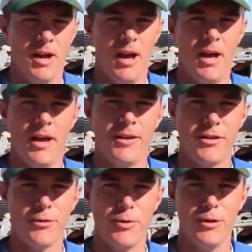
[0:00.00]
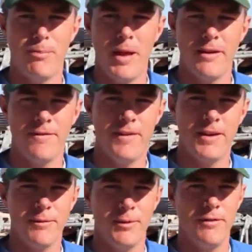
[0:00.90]
Another real
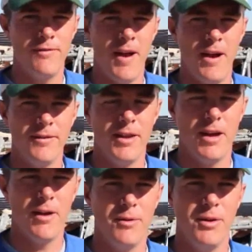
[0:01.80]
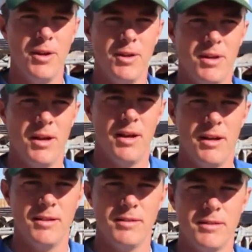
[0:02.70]
benefit we've found,
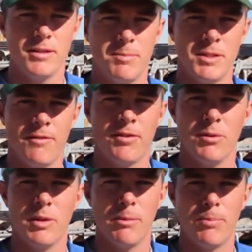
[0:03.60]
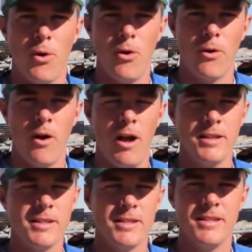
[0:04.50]
specifically with the
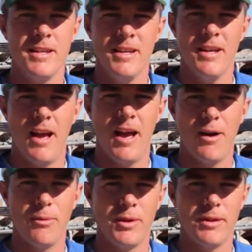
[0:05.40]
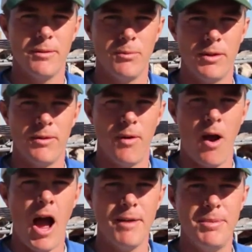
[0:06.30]
ProCross, is with
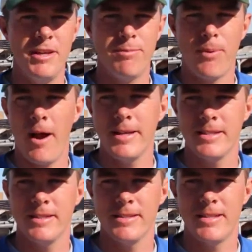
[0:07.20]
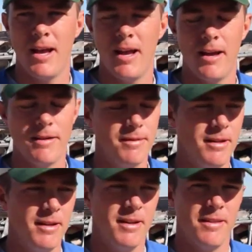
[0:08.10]
high beef prices,
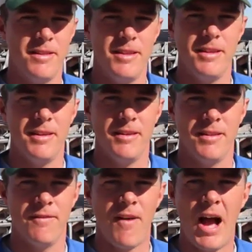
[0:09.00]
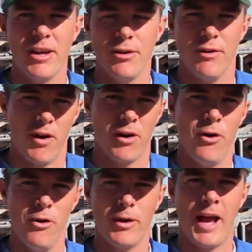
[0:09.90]
the value of our
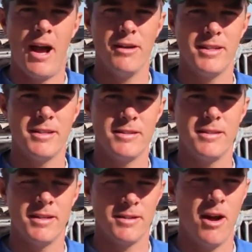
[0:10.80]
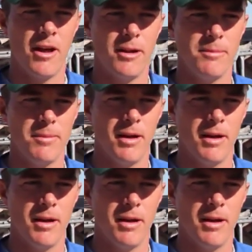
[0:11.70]
cull cows has gone up